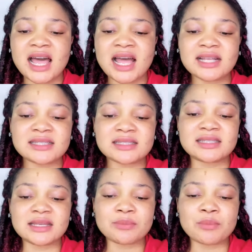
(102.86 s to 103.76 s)
has
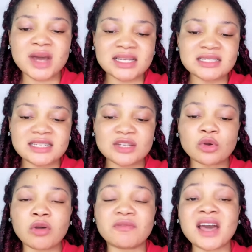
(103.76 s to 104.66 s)
the
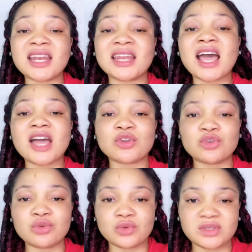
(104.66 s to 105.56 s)
mandate of an
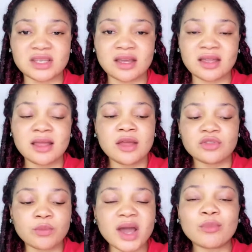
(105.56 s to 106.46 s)
accuser.
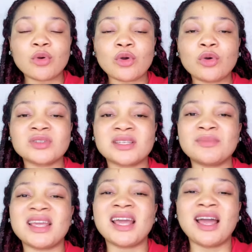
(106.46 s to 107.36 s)
The Bible calls
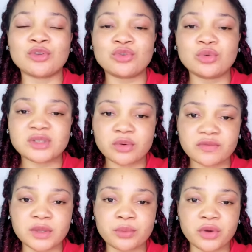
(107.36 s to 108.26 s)
him the accuser
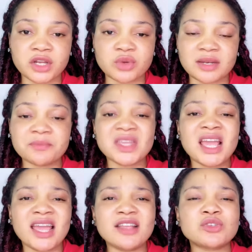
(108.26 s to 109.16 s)
of the brethren.
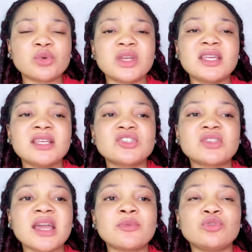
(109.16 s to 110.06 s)
And so each
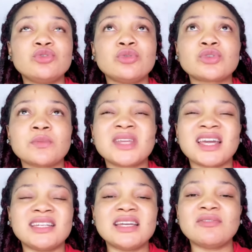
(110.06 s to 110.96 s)
time you do something
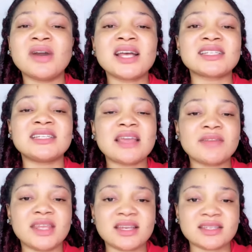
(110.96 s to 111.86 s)
and the devil has an
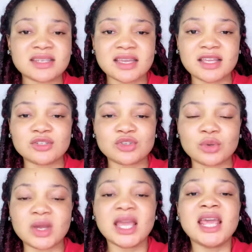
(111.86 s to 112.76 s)
evidence against
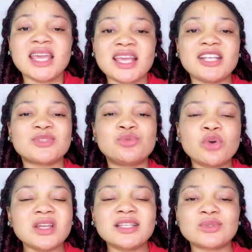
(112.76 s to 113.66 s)
you, he is
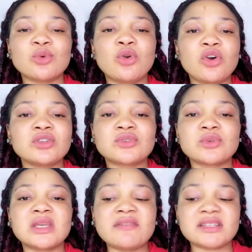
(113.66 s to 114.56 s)
running to God
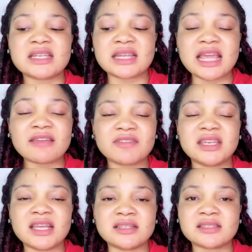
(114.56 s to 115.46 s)
to give us an
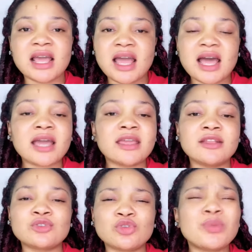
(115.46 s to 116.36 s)
evidence
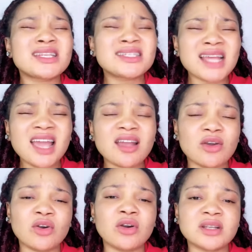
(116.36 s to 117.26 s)
against you. But thank
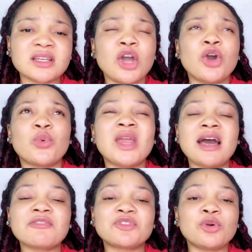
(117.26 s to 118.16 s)
God, we
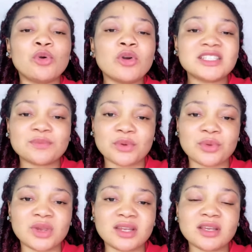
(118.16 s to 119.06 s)
have the Holy
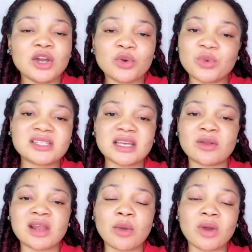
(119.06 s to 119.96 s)
Spirit who is
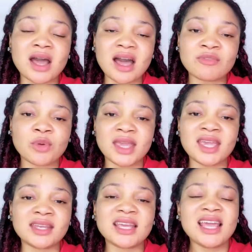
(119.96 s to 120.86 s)
our
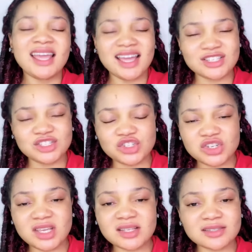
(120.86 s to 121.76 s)
advocate, and
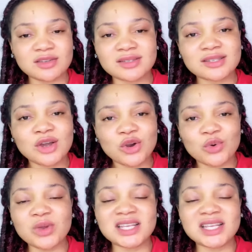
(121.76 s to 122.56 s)
Jesus who